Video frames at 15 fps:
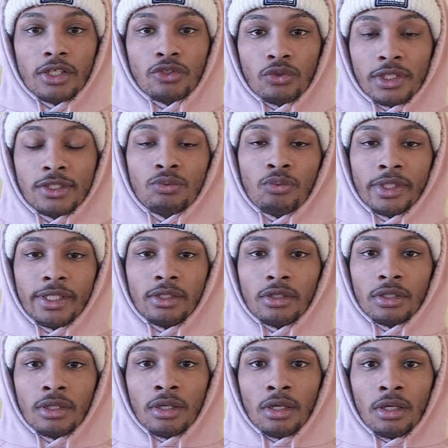So it's really
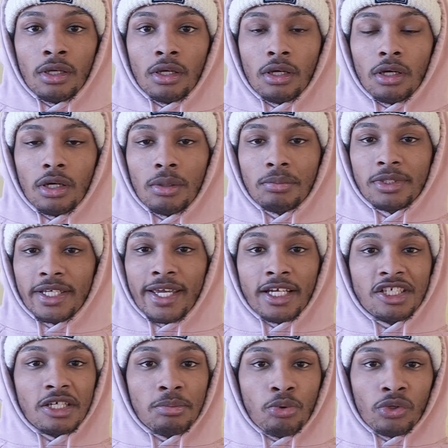good to
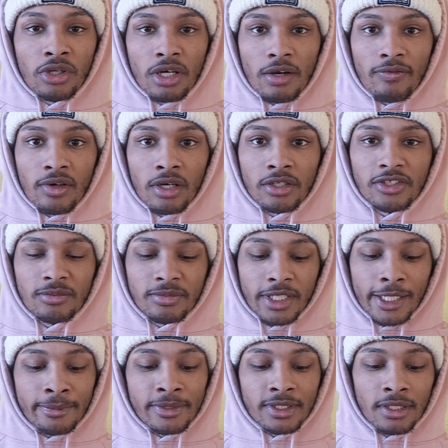catch your opponent off guard
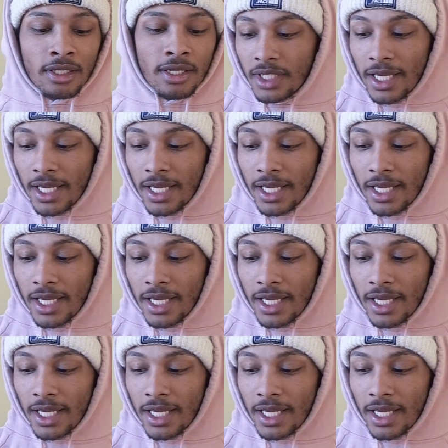sometimes.